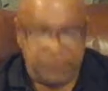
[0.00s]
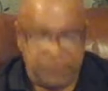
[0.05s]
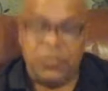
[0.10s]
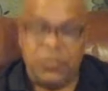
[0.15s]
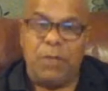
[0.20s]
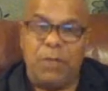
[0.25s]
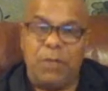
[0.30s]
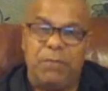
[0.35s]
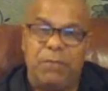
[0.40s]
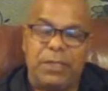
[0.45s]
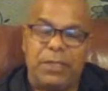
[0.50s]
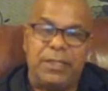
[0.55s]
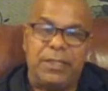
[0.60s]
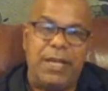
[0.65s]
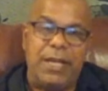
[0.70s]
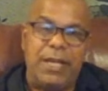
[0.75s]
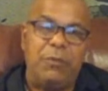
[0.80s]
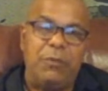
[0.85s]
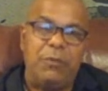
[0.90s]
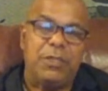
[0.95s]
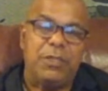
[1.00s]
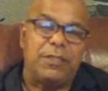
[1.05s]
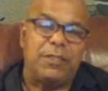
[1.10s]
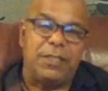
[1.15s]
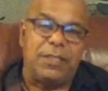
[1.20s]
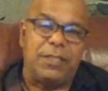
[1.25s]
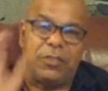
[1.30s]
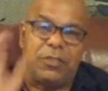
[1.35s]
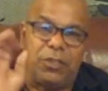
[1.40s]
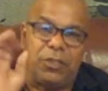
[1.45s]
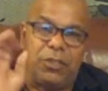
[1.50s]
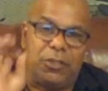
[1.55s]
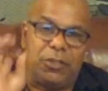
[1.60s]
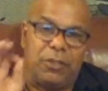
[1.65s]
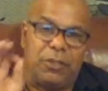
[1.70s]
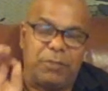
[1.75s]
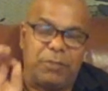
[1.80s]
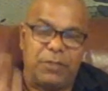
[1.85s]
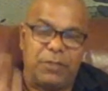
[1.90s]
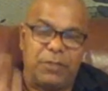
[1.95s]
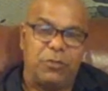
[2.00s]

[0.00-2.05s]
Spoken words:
But today I want to stick to a topic,